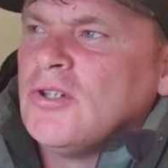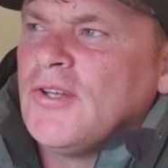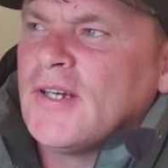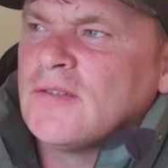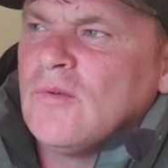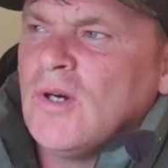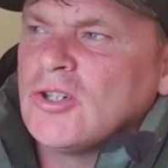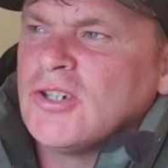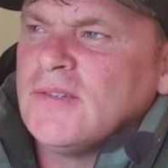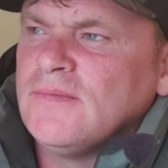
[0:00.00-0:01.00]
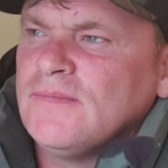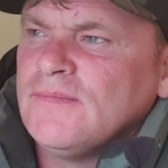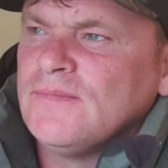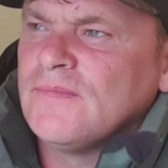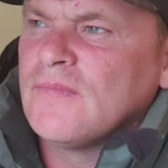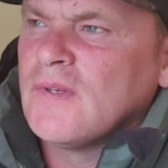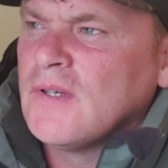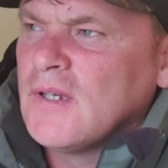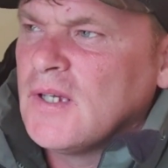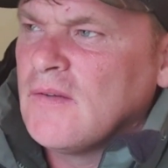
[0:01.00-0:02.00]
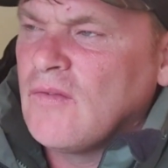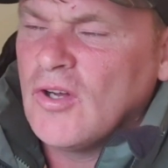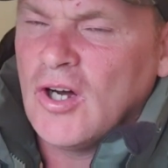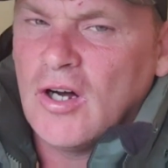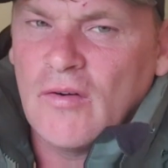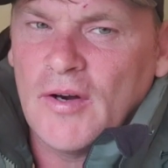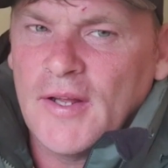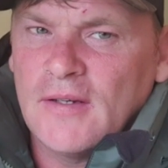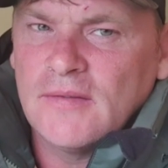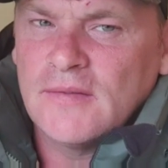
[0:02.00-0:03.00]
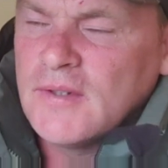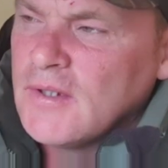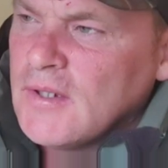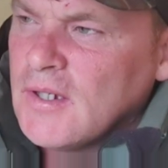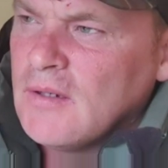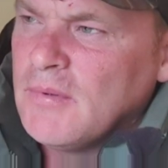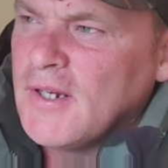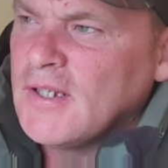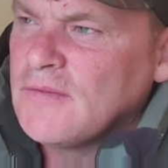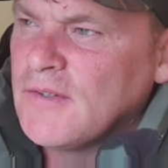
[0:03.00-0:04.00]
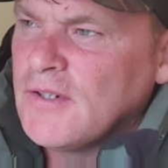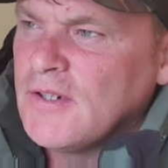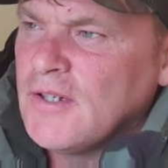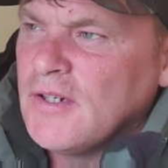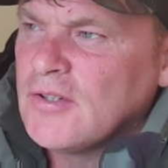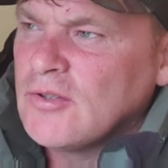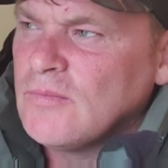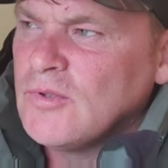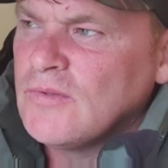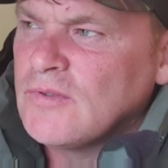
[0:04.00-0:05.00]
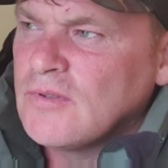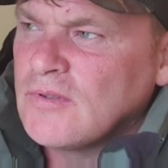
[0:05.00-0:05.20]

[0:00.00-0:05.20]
So thanks for watching. If you've not already, it'd be nice for some